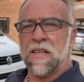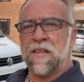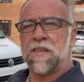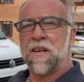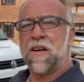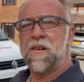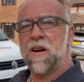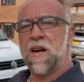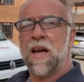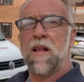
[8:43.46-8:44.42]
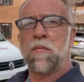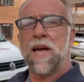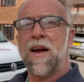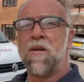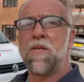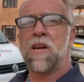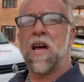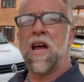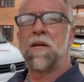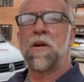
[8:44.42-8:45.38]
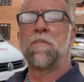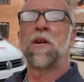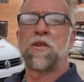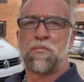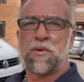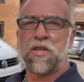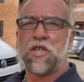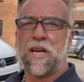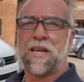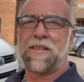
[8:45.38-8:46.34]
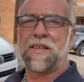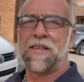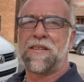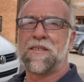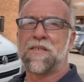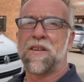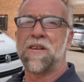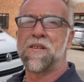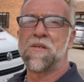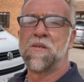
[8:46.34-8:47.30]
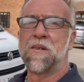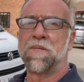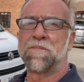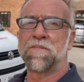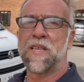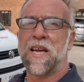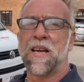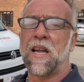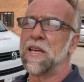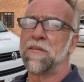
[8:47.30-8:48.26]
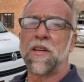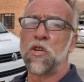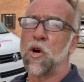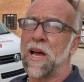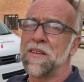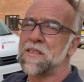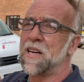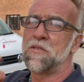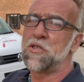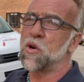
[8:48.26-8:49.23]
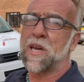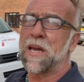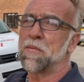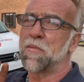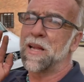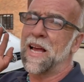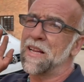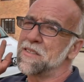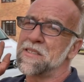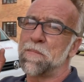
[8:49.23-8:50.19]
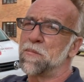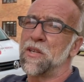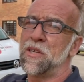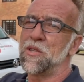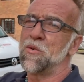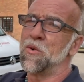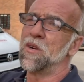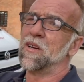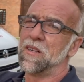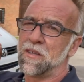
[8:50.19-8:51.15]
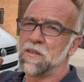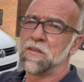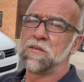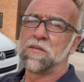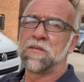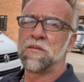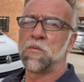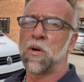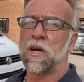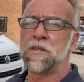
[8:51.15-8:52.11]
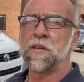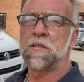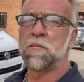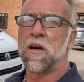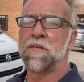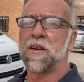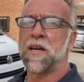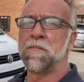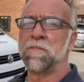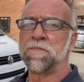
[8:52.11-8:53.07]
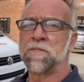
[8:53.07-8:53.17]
So help me out and I'd be much appreciated. So yeah, I'll leave it in your hands now. It's your capable hands. It's up to you to what I do to my van.